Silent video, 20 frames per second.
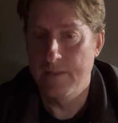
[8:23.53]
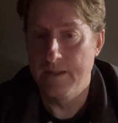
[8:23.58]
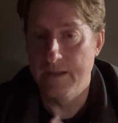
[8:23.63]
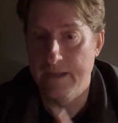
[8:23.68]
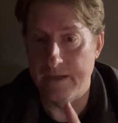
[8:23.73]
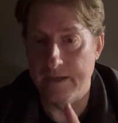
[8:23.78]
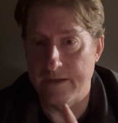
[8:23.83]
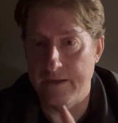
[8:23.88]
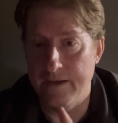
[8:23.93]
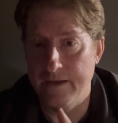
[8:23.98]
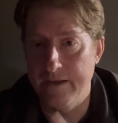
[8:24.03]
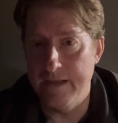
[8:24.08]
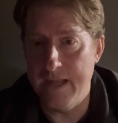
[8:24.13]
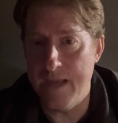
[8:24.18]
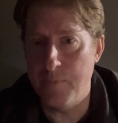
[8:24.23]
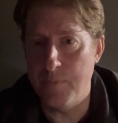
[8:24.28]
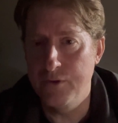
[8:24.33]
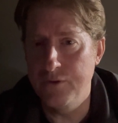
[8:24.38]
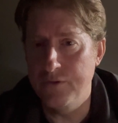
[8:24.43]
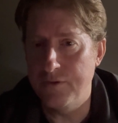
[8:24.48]
It can
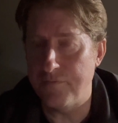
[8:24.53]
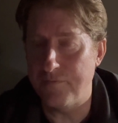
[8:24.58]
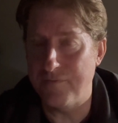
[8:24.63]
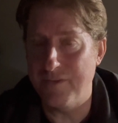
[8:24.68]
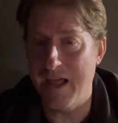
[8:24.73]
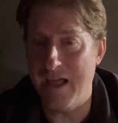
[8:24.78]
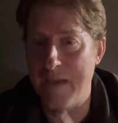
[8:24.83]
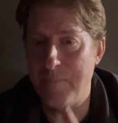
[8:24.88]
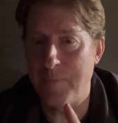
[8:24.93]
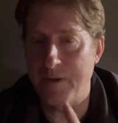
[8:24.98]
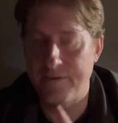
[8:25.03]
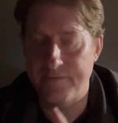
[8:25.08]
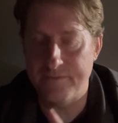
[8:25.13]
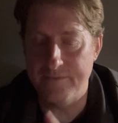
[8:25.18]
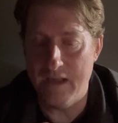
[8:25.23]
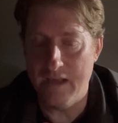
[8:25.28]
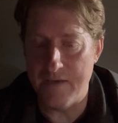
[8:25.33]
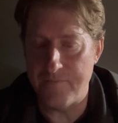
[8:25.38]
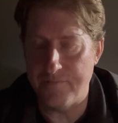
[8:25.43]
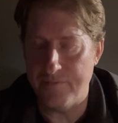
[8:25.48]
enable you to fly, but it's
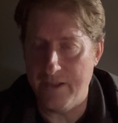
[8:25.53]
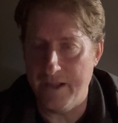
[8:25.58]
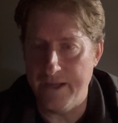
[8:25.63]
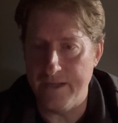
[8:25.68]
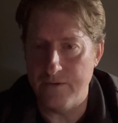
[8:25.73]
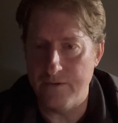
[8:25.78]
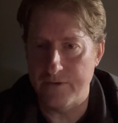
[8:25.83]
not flight.